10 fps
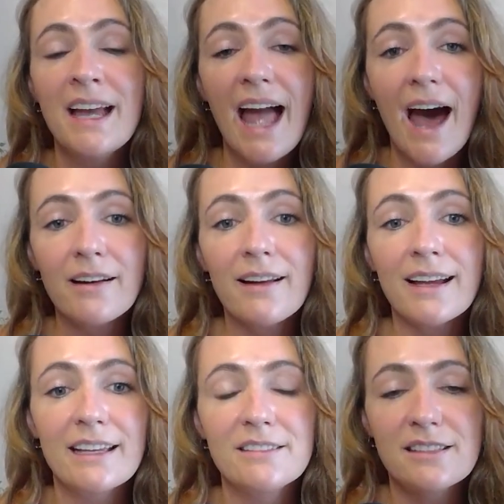how did I
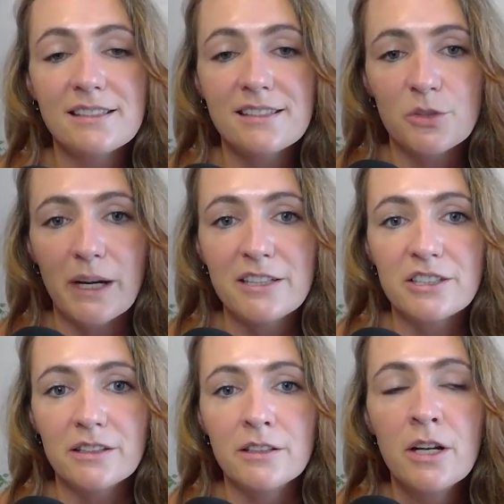get into this
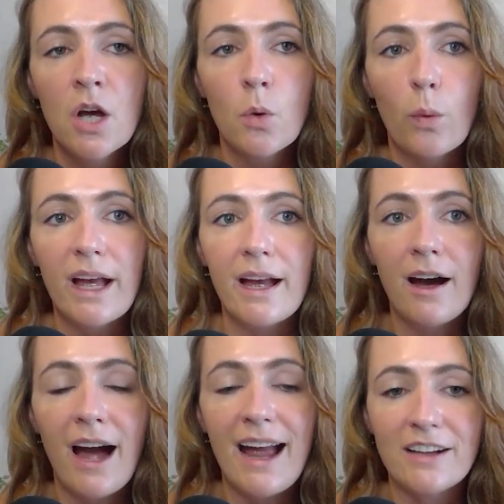situation where
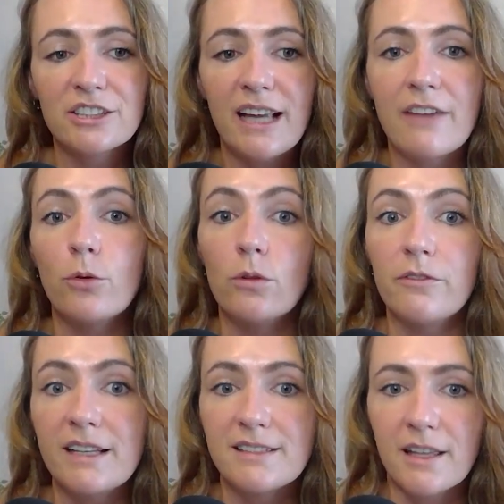I actually have all of
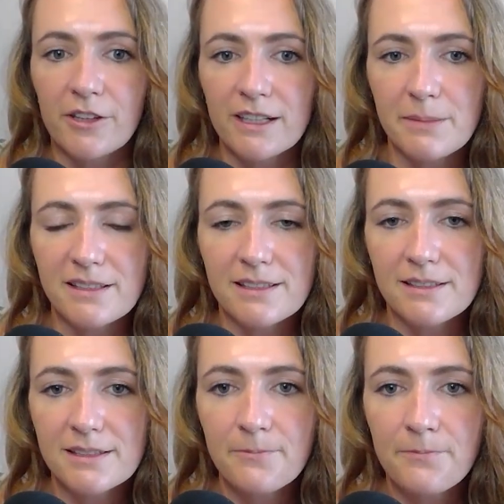these other expenses?